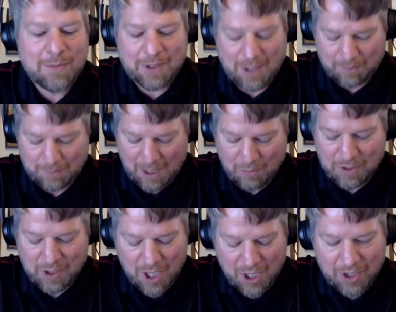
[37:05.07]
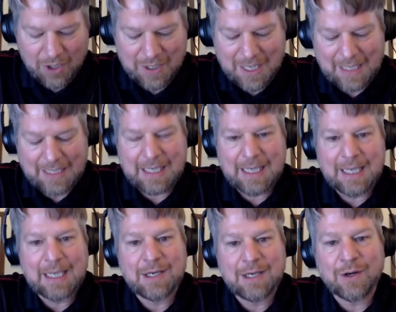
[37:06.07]
He'll help you out with your
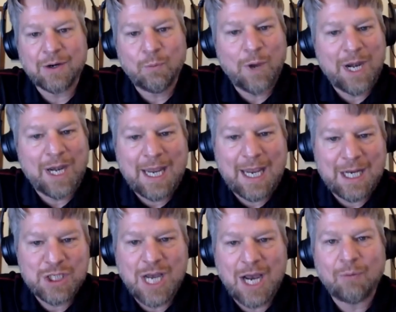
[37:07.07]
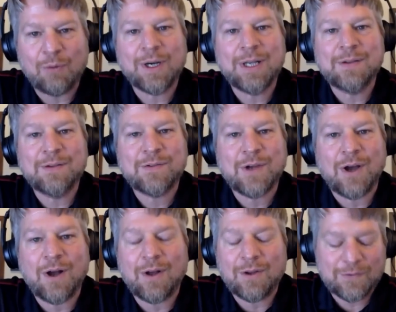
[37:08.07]
underdecking, your one-day shower
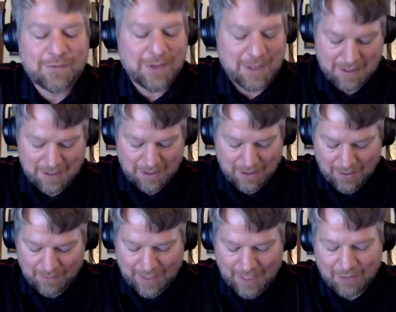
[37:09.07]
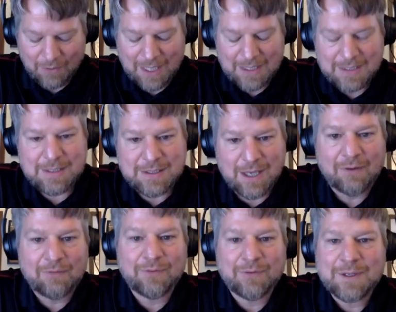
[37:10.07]
installs, all that great
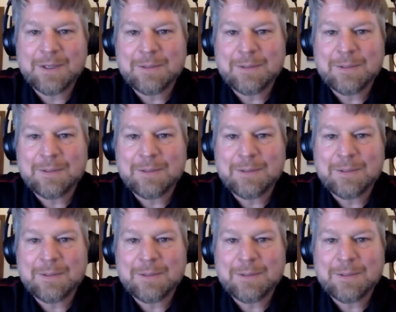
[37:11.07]
stuff.